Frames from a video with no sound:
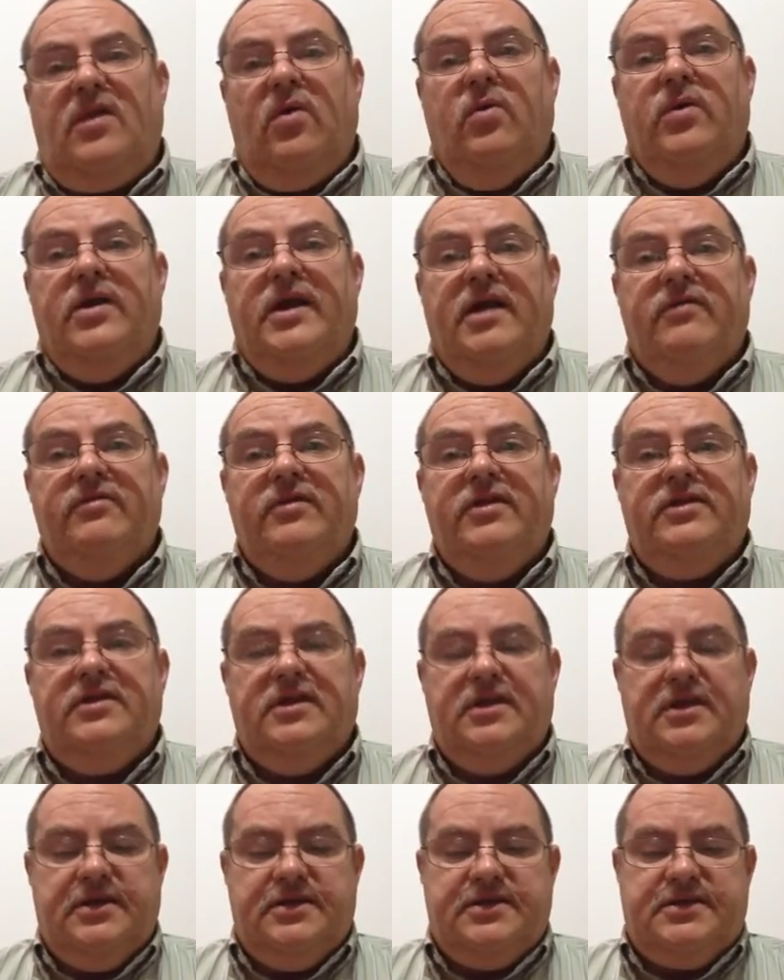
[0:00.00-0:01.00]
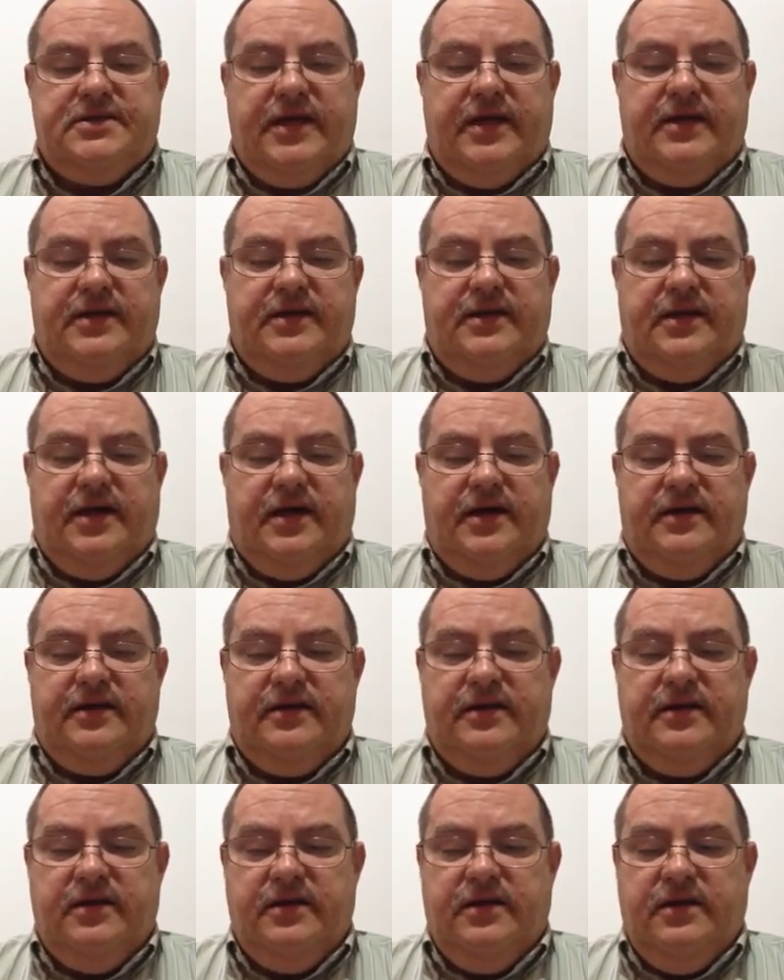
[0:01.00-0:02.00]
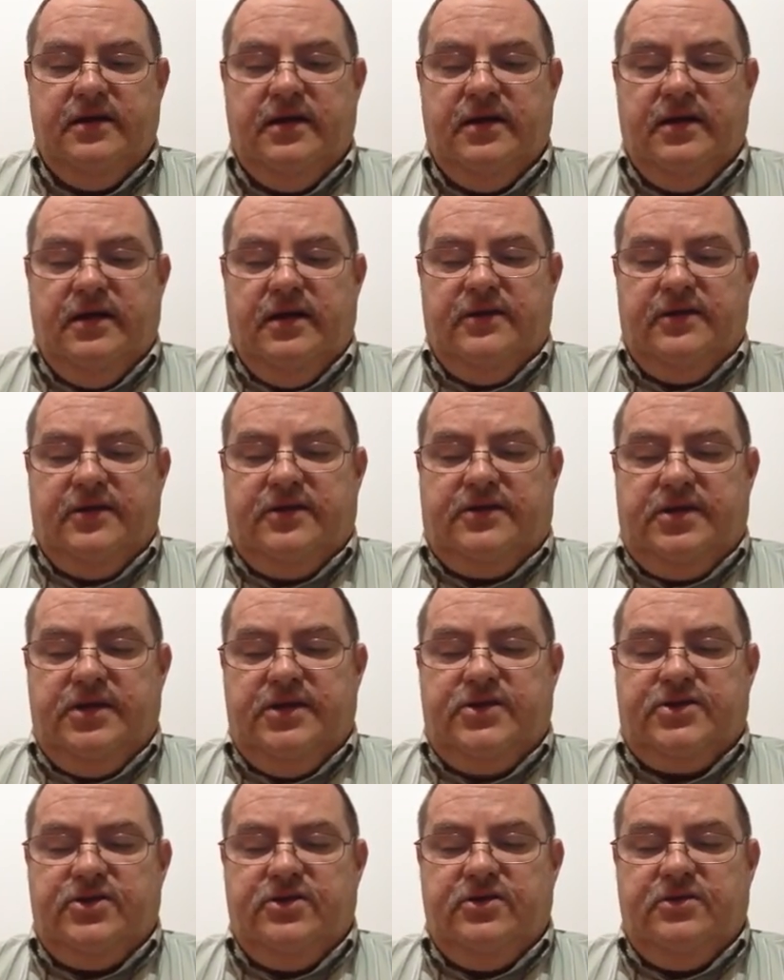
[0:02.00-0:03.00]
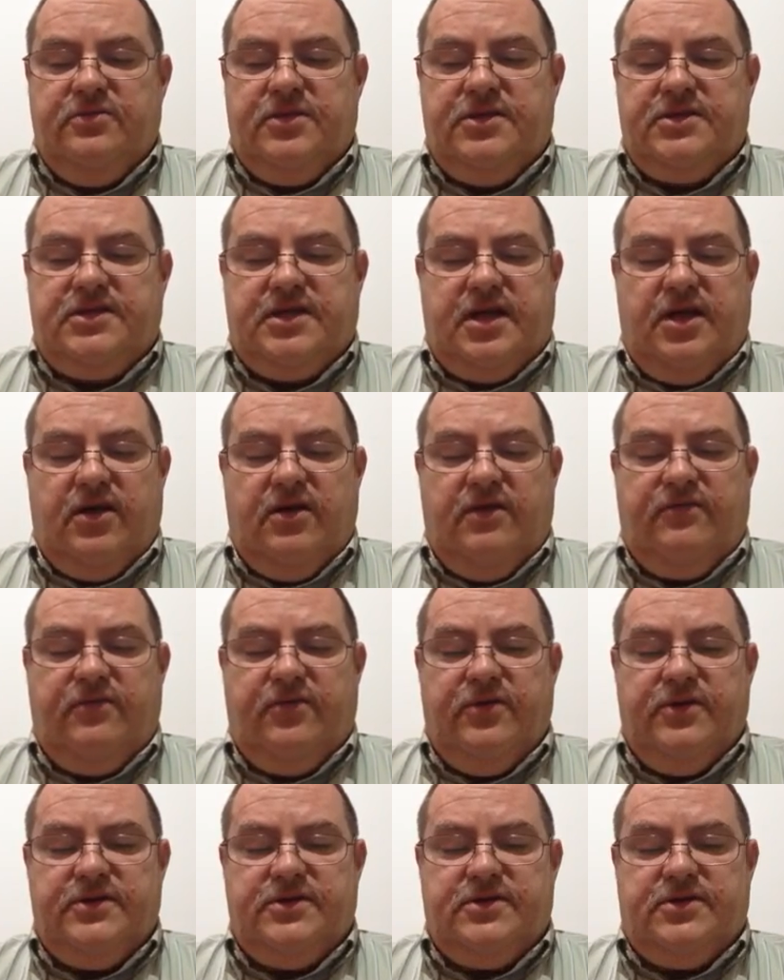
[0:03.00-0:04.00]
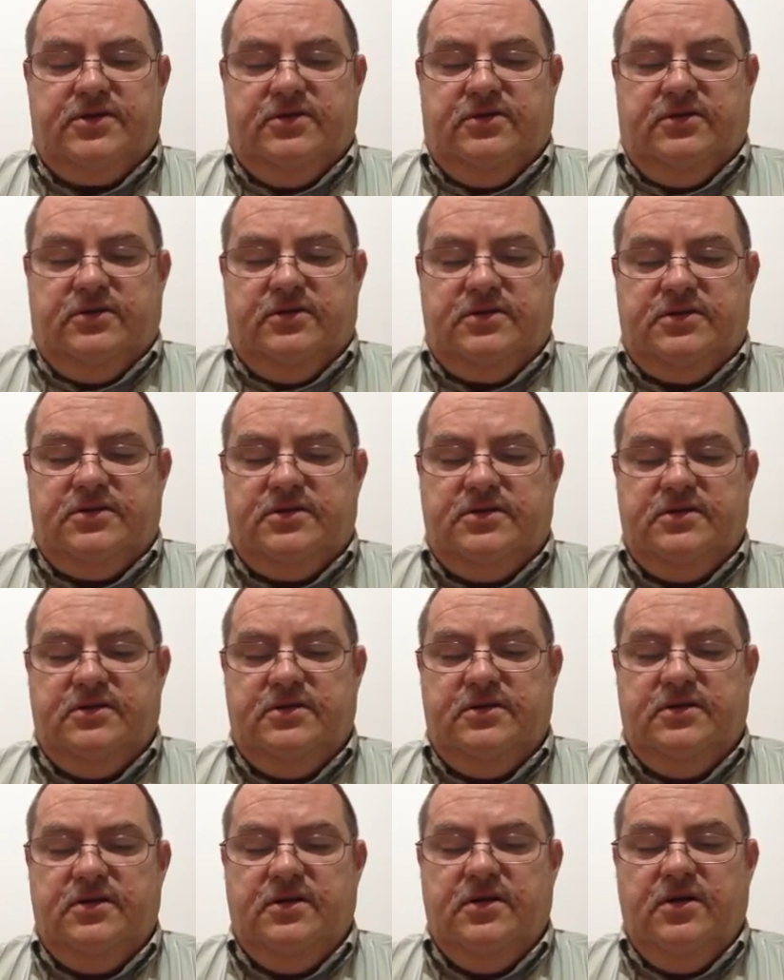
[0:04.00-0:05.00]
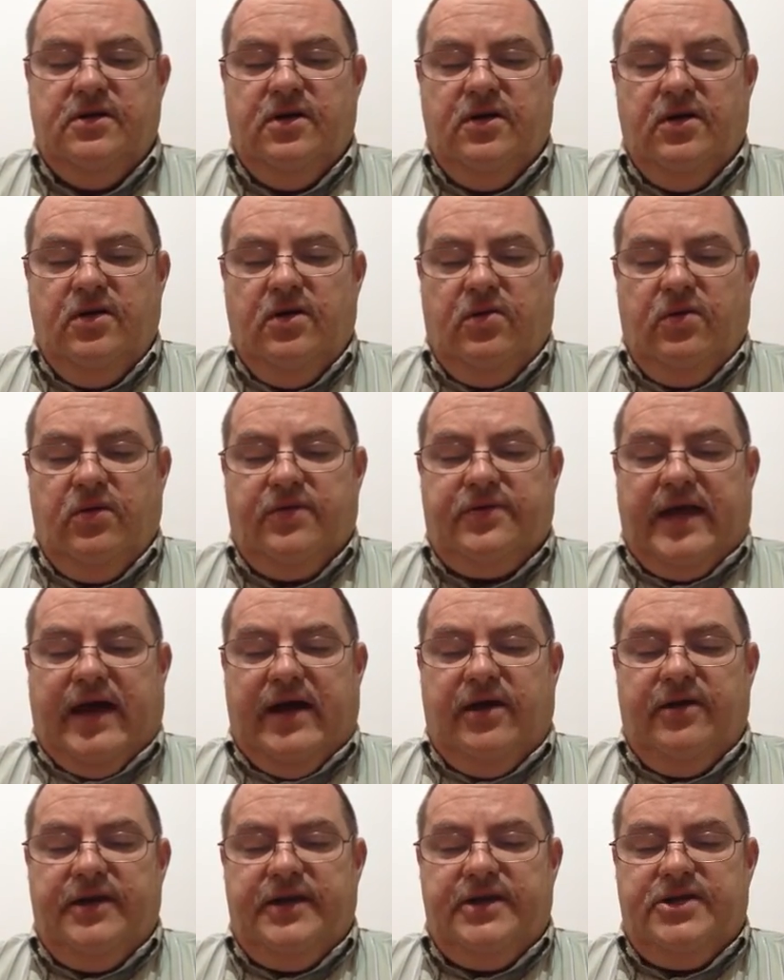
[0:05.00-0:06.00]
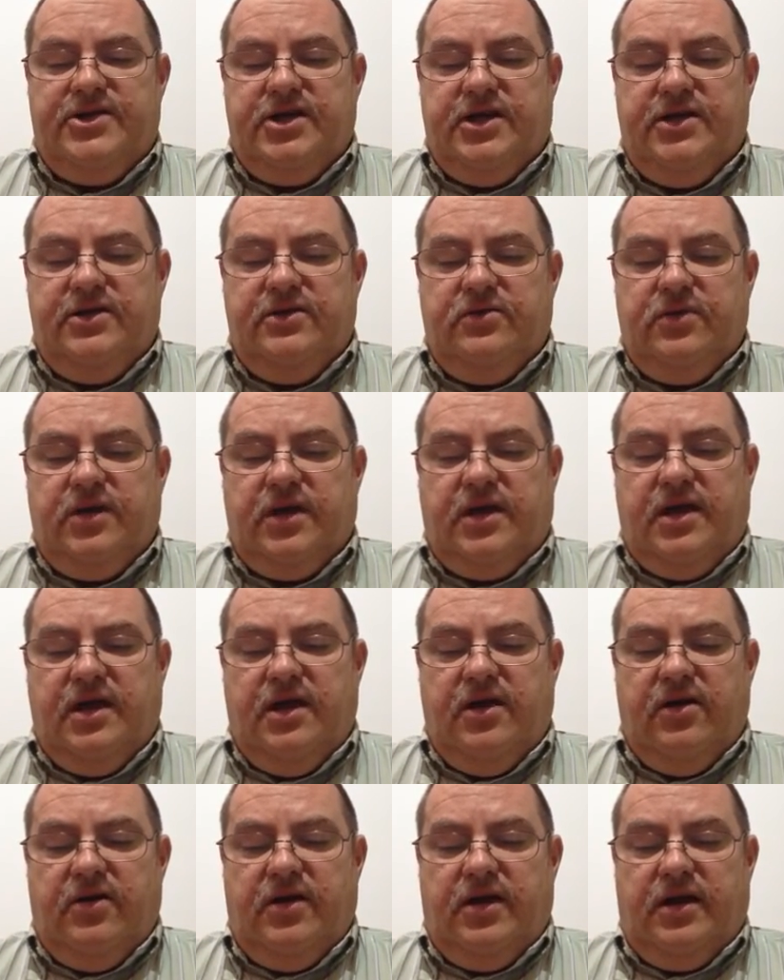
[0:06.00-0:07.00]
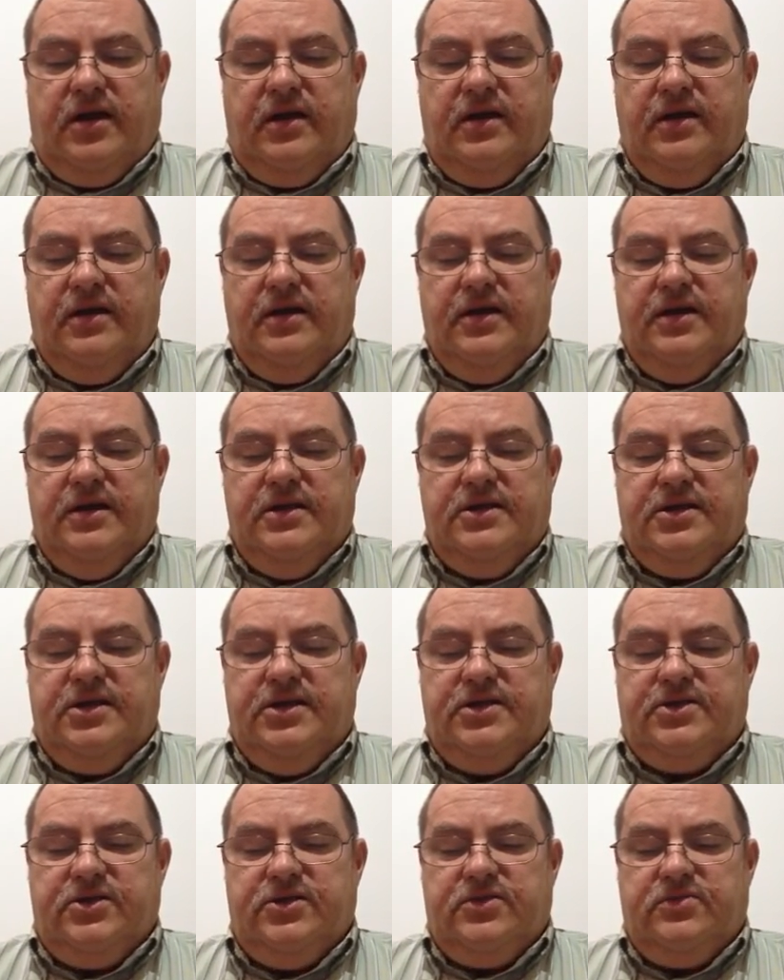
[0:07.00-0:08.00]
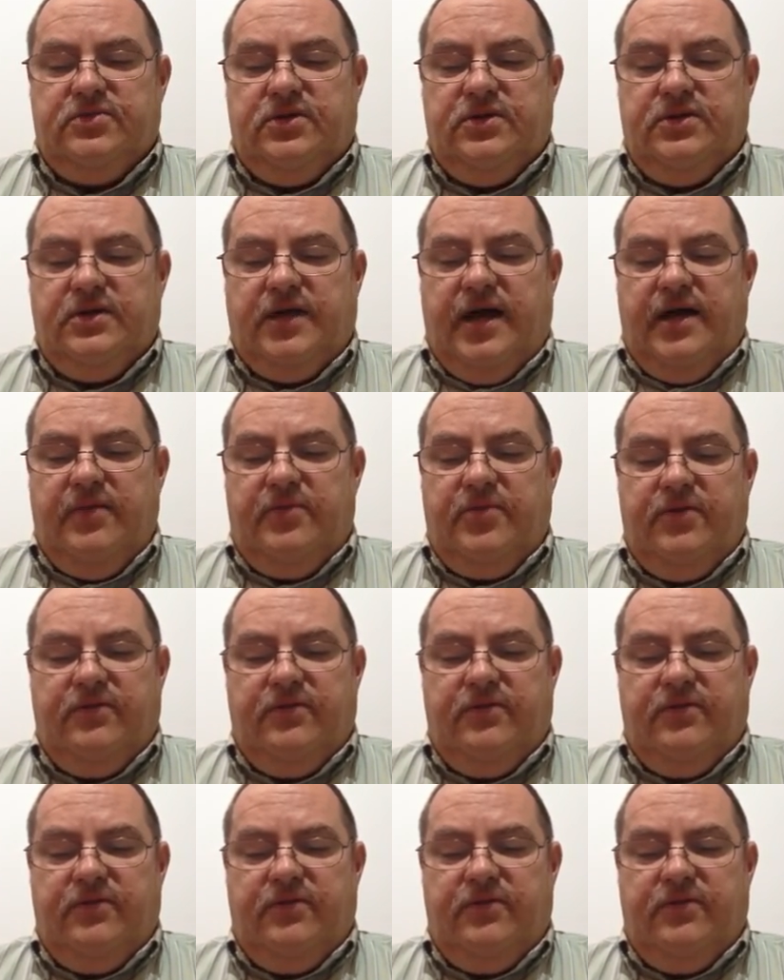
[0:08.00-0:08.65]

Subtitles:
When everything is said and done, the teacher must care for his students. Without a genuine caring, teachers will not